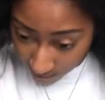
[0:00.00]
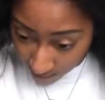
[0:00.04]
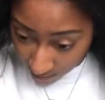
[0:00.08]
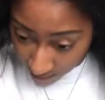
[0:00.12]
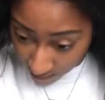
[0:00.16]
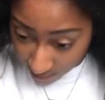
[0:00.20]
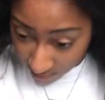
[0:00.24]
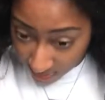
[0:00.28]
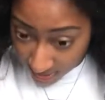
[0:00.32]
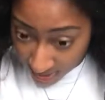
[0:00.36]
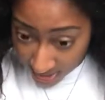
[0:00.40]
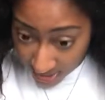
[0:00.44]

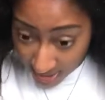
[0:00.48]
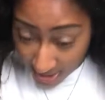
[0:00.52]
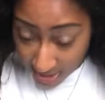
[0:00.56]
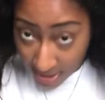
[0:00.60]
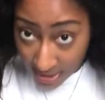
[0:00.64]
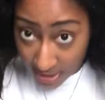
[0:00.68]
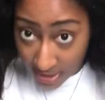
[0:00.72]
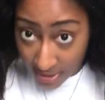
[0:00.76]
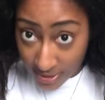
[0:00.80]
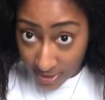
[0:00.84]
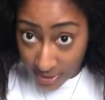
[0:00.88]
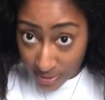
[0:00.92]
All right,
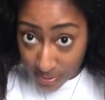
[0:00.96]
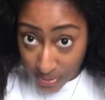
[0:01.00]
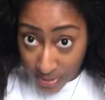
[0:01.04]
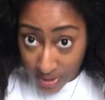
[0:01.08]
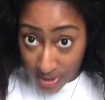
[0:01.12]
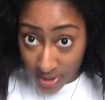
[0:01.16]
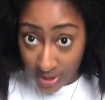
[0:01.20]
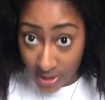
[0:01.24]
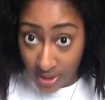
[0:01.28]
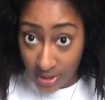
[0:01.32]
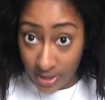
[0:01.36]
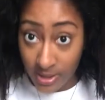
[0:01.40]
hair is
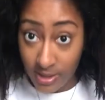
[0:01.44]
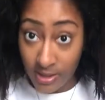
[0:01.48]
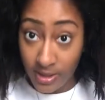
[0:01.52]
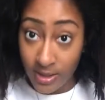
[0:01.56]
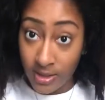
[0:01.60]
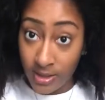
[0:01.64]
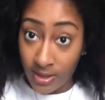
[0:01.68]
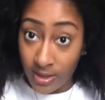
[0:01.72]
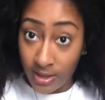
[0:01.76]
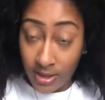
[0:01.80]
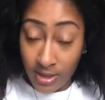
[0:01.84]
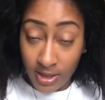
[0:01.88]
parted
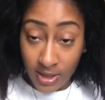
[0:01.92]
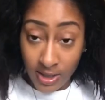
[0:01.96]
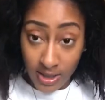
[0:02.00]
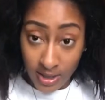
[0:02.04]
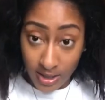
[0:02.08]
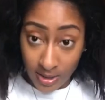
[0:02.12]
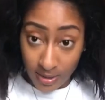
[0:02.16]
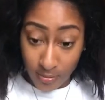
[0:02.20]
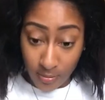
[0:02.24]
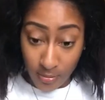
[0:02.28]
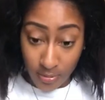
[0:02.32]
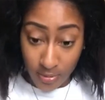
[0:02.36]

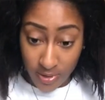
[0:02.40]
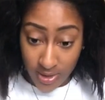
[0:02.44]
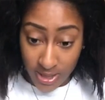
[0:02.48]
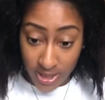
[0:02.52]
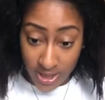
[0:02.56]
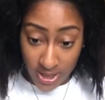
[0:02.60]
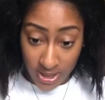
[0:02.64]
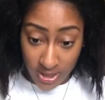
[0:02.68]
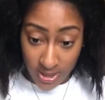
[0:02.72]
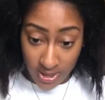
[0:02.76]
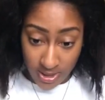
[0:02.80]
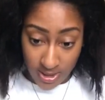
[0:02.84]
and
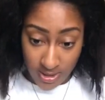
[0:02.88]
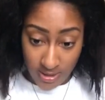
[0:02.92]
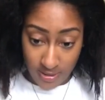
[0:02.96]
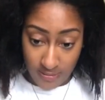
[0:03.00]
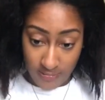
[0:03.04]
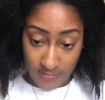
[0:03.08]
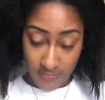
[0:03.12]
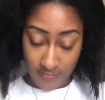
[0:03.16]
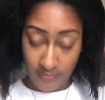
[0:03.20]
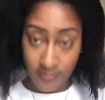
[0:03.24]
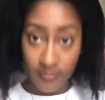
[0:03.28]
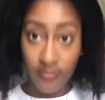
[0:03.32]
brushed
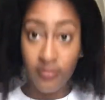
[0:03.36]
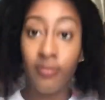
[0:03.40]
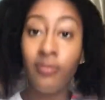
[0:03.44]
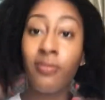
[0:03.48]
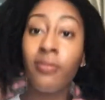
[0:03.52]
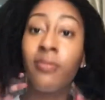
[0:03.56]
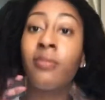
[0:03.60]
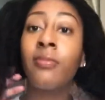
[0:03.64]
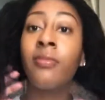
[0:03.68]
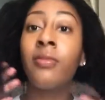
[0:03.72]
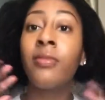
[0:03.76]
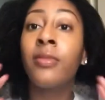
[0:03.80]

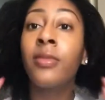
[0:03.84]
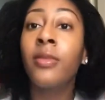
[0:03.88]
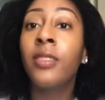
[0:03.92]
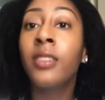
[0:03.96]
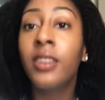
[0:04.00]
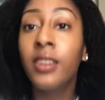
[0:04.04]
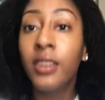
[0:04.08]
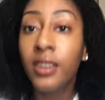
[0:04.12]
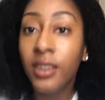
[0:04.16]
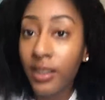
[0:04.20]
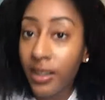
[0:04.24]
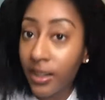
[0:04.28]

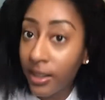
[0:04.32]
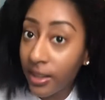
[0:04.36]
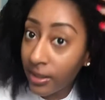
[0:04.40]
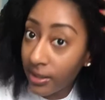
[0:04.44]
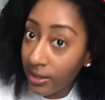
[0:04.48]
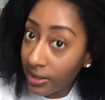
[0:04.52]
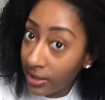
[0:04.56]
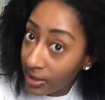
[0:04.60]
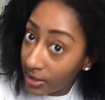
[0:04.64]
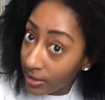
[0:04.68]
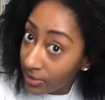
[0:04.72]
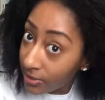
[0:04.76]

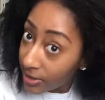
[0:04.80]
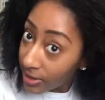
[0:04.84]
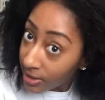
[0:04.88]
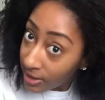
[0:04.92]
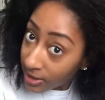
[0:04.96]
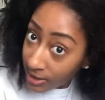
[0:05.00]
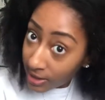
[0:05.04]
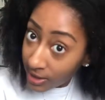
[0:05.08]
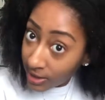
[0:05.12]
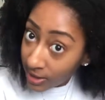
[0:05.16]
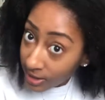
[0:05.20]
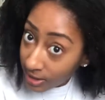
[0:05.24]

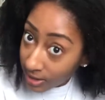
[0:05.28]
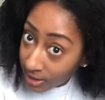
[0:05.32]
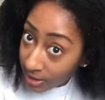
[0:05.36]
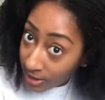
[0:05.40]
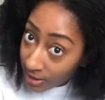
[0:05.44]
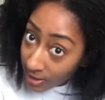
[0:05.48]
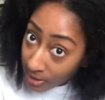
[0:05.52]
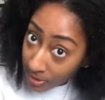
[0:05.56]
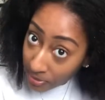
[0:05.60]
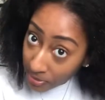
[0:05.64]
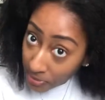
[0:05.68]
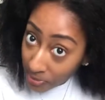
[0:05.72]
unevenly.
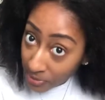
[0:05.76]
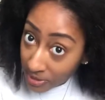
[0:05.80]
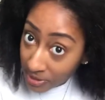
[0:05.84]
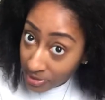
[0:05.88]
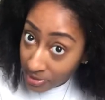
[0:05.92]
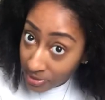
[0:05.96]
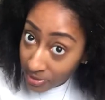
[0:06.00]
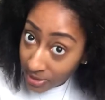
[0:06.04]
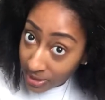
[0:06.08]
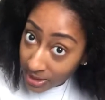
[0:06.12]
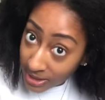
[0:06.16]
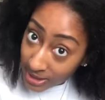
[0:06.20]
Now I'm going
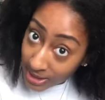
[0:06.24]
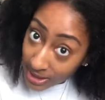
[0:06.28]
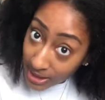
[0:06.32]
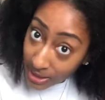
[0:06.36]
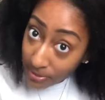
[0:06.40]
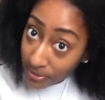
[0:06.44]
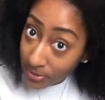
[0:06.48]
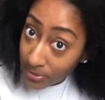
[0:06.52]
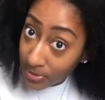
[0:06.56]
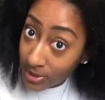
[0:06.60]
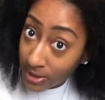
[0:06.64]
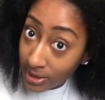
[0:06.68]
to
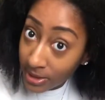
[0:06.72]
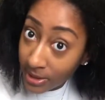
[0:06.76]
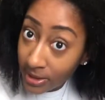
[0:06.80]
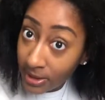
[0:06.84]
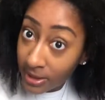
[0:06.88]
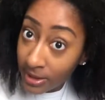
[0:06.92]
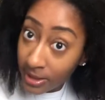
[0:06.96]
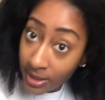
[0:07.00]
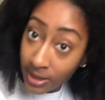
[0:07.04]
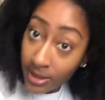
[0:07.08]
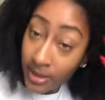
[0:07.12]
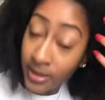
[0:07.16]
attempt
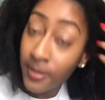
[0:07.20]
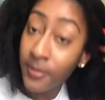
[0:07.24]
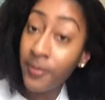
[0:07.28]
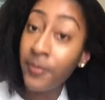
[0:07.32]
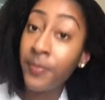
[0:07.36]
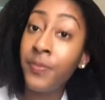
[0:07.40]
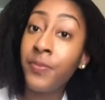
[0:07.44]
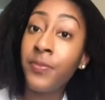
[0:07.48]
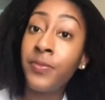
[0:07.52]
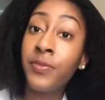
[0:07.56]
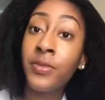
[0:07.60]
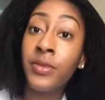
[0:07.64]

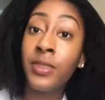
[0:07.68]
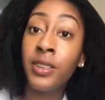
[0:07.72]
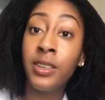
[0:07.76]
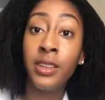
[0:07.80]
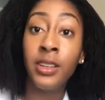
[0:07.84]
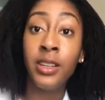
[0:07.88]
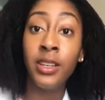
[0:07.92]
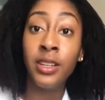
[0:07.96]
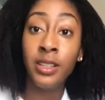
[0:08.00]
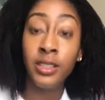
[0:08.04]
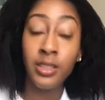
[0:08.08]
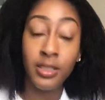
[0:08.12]

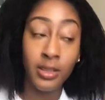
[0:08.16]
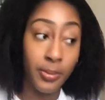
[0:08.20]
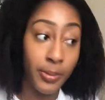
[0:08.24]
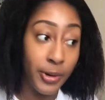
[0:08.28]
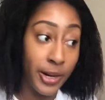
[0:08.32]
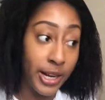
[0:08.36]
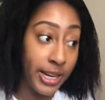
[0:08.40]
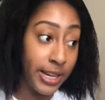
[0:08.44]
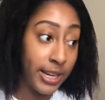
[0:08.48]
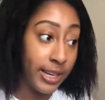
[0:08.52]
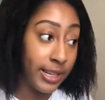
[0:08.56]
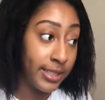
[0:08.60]
to
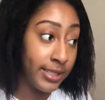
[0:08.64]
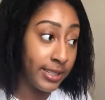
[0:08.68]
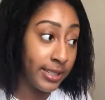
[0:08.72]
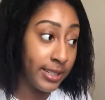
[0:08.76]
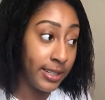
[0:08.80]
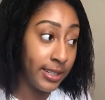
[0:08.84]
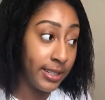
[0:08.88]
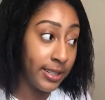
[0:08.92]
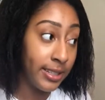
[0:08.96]
braid it.